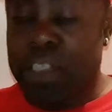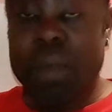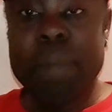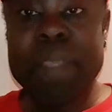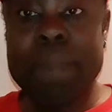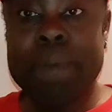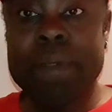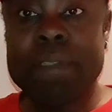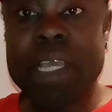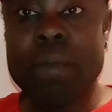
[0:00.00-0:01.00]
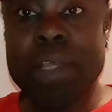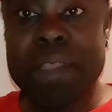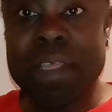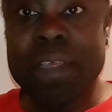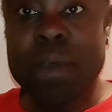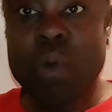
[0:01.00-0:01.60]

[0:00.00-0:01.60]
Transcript: So, my people, tell me what you think.